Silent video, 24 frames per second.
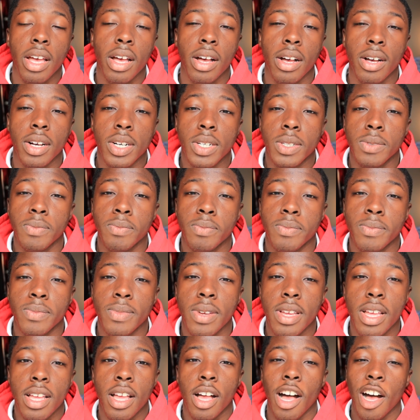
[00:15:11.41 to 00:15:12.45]

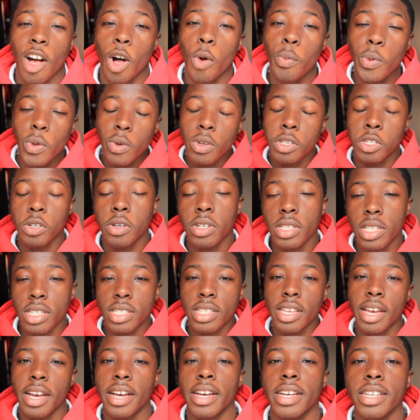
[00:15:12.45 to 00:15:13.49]
Um, I hope you enjoyed
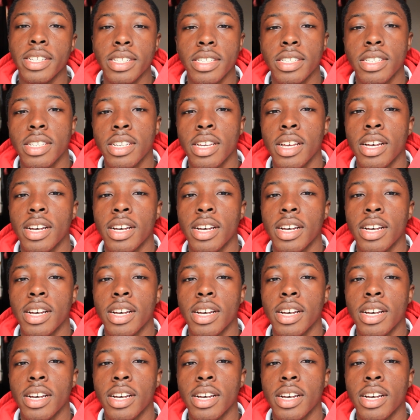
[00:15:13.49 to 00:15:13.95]
this, guys.